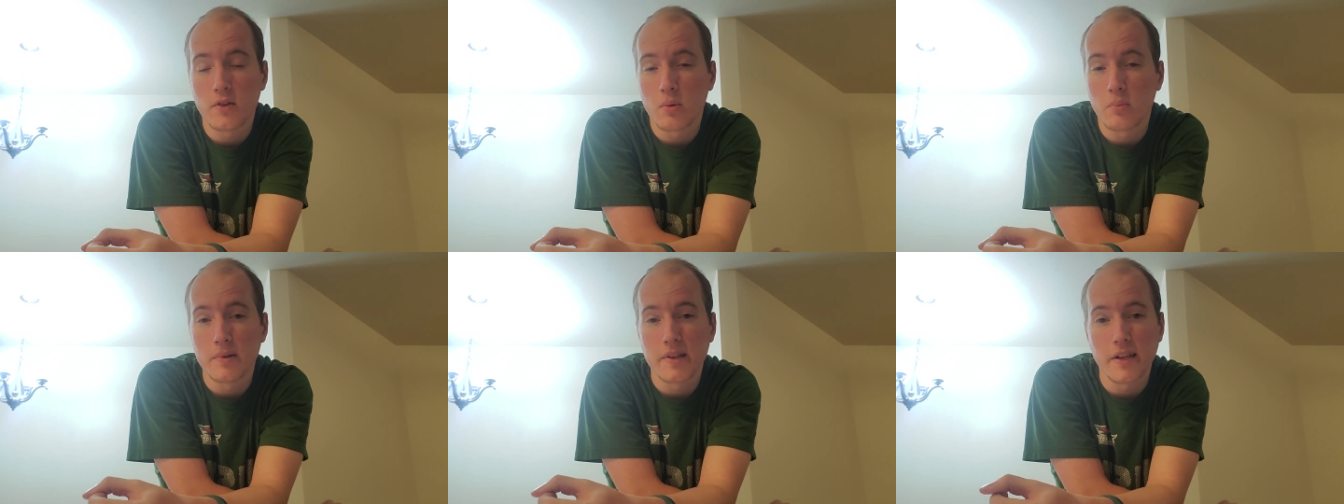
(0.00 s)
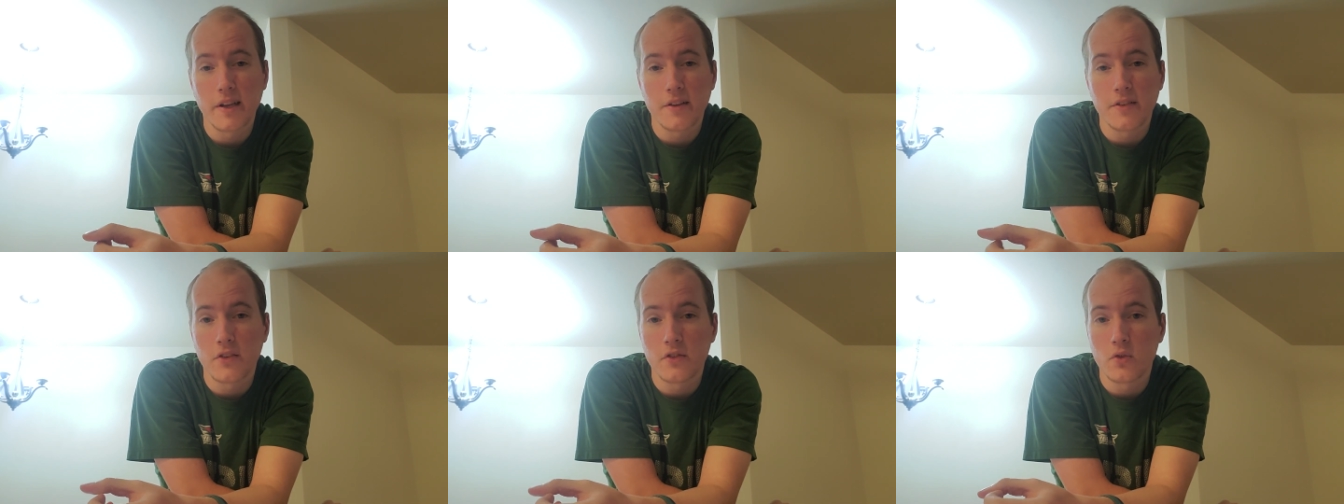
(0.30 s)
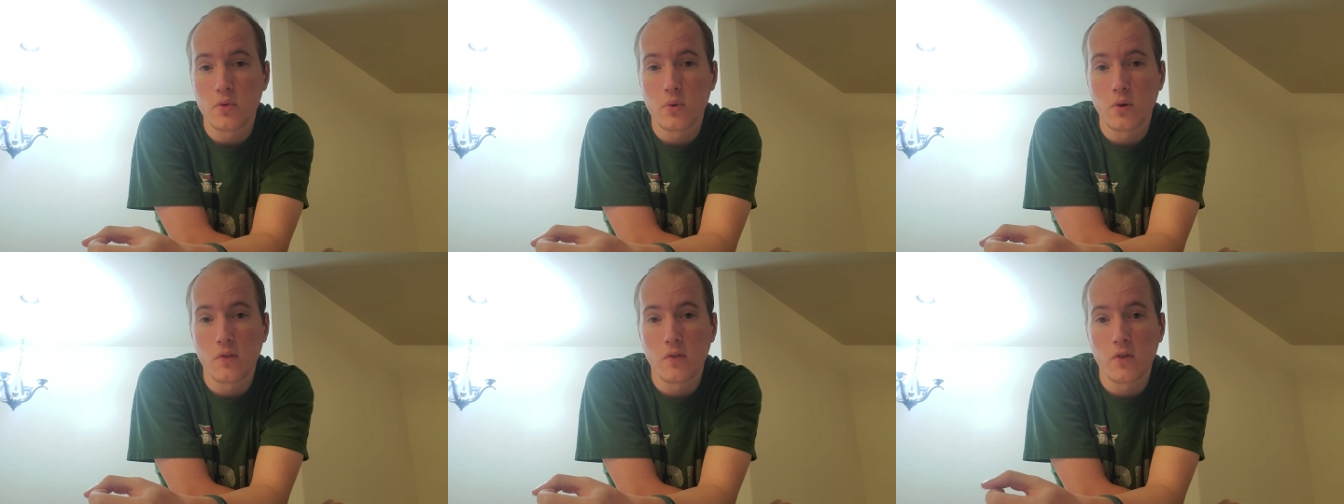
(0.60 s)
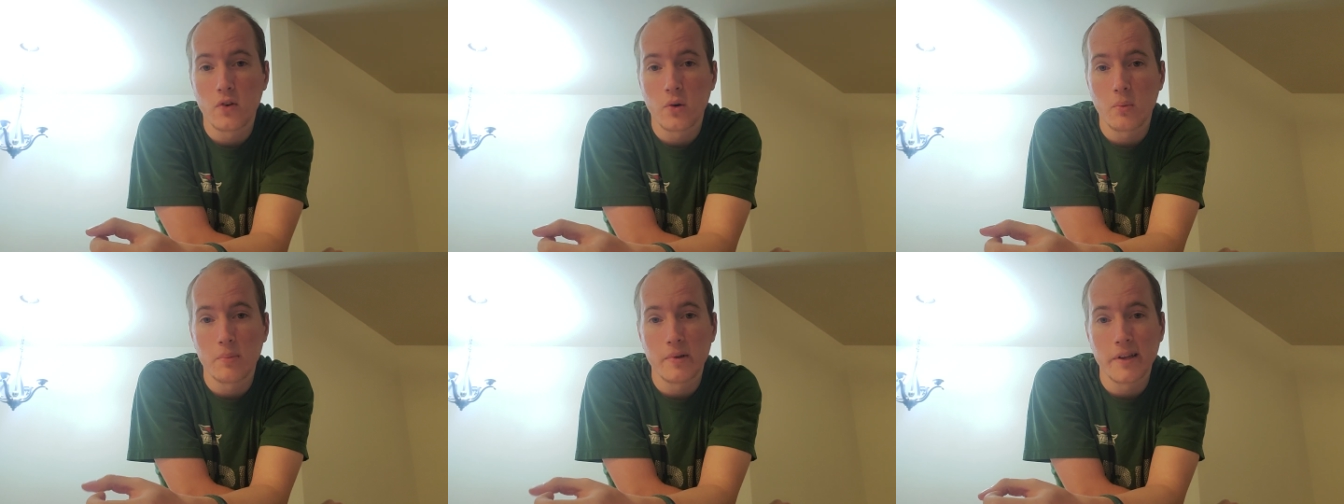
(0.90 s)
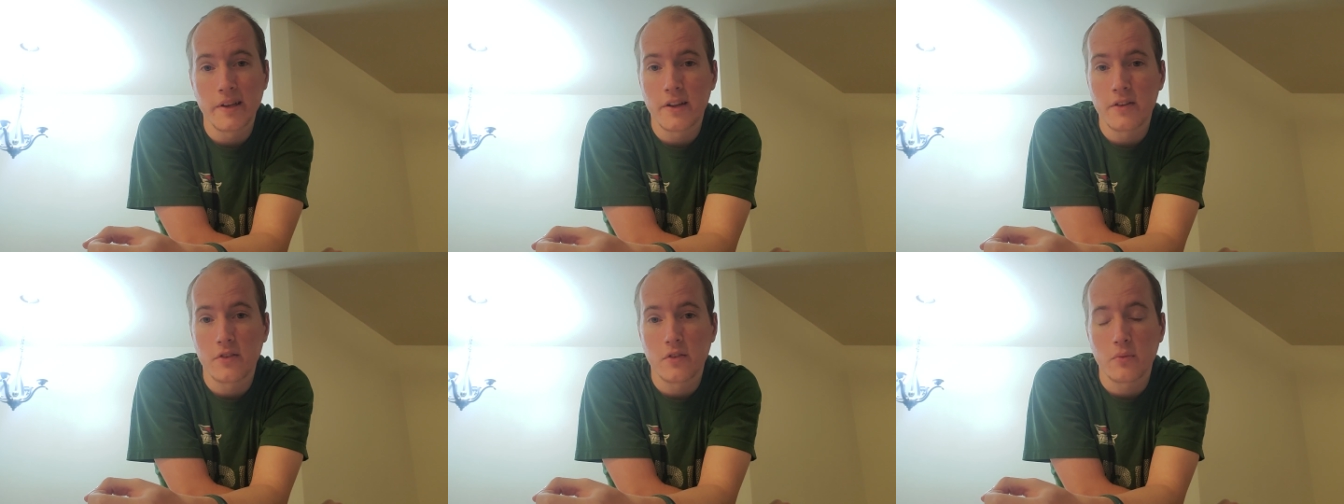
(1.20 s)
Nobody gets a do over, nobody
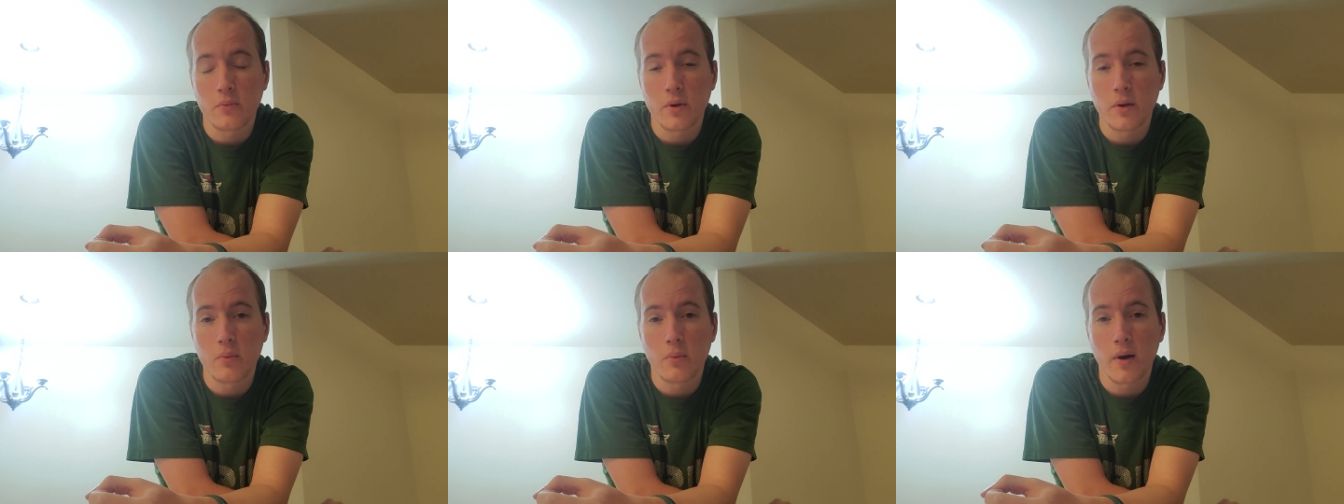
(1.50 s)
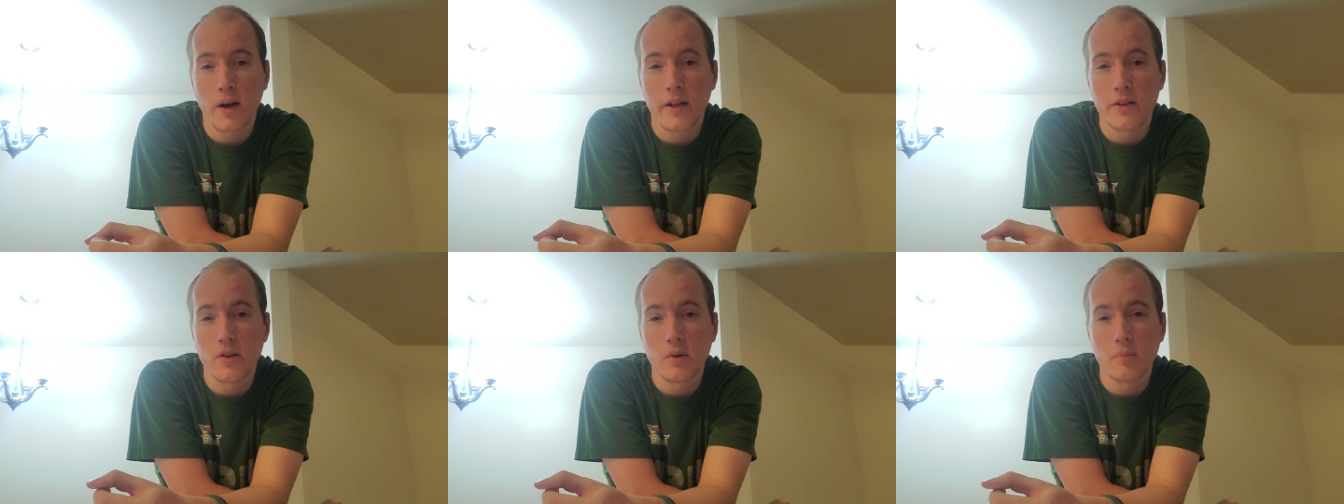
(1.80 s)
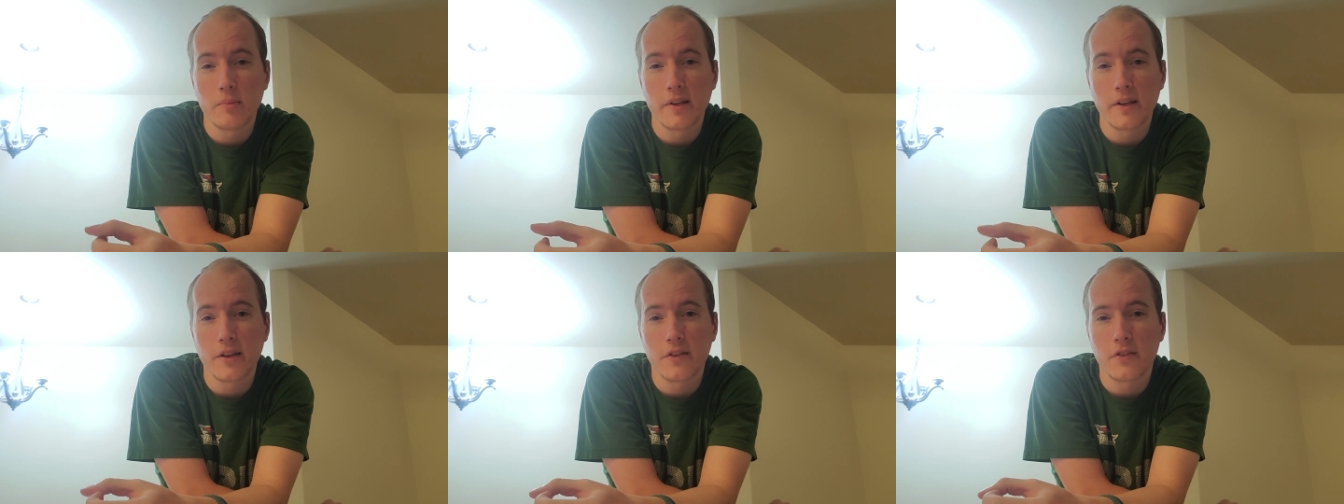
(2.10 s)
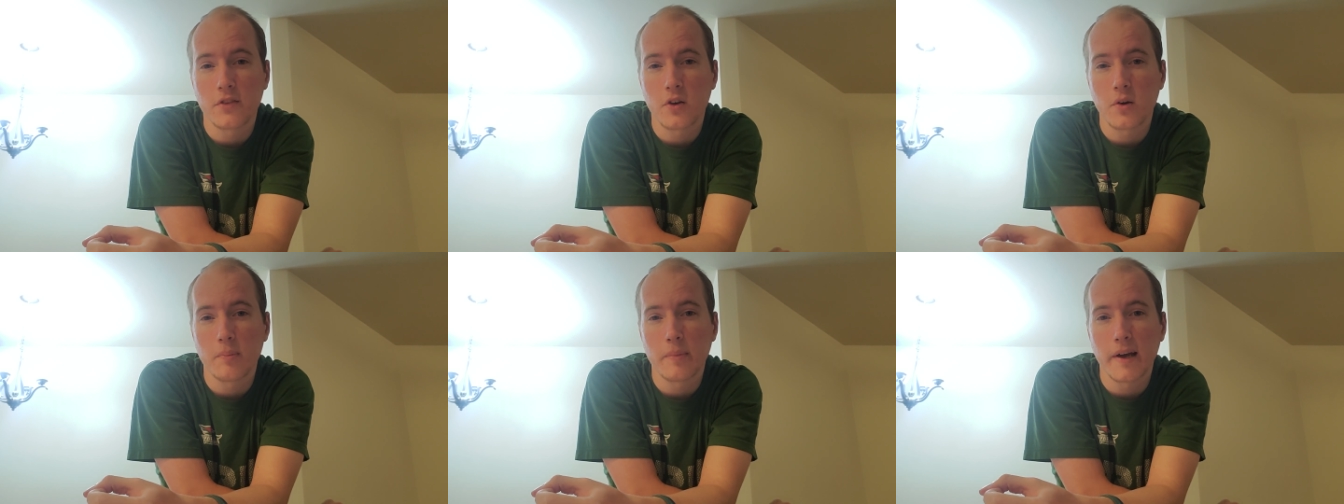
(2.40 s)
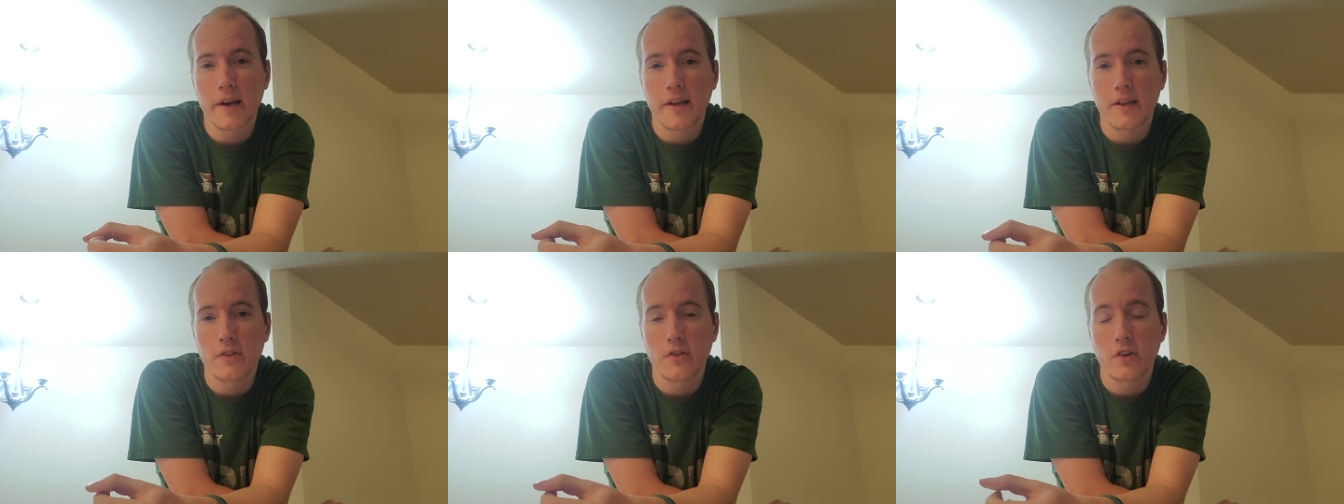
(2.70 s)
gets a rewind, nobody gets to go
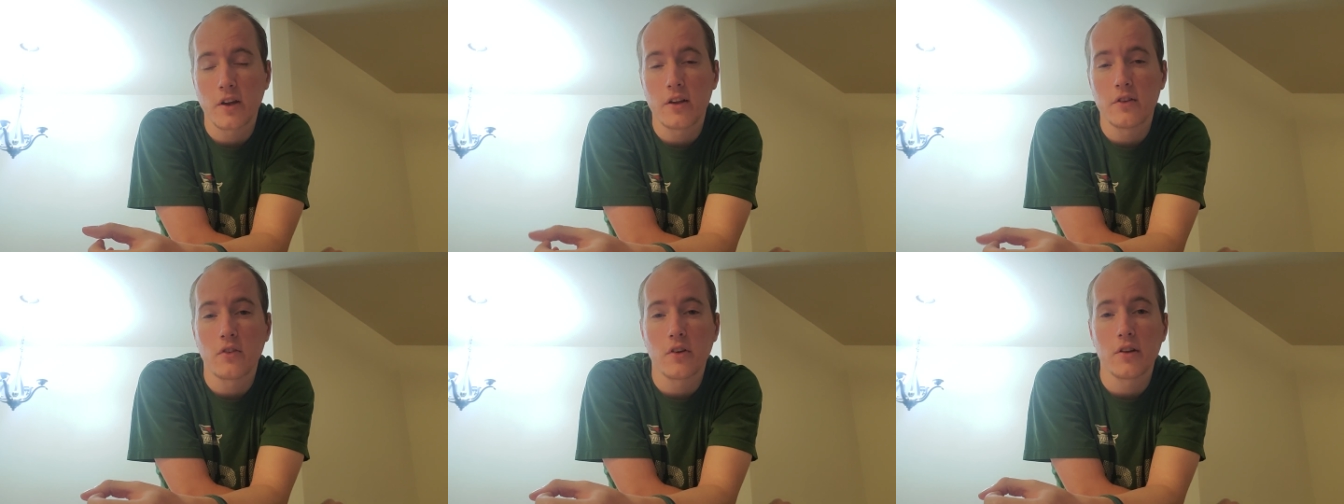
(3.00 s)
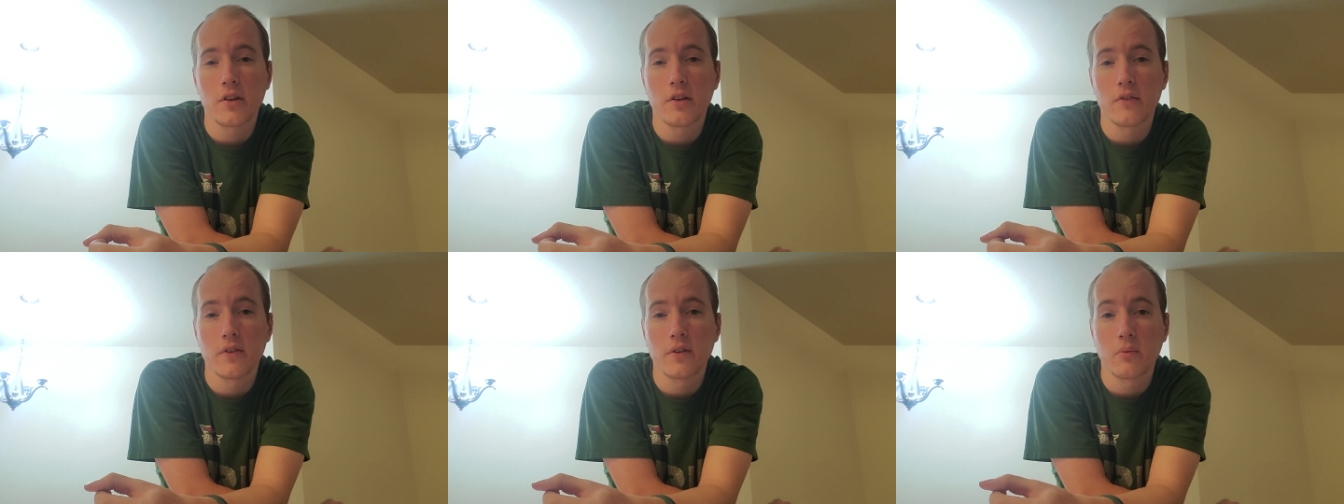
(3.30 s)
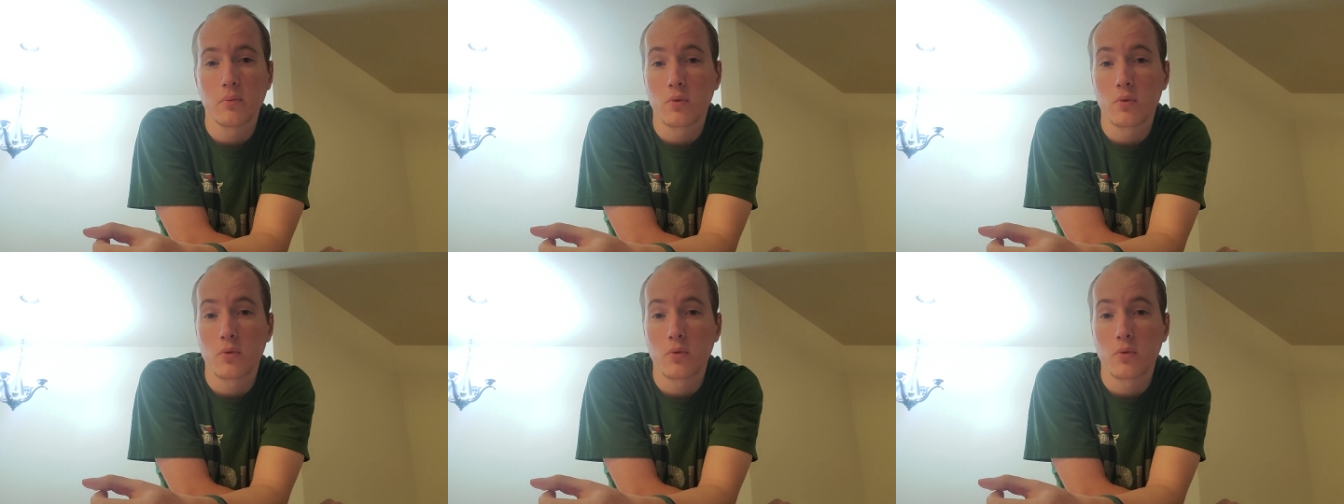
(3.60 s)
back and change any of it.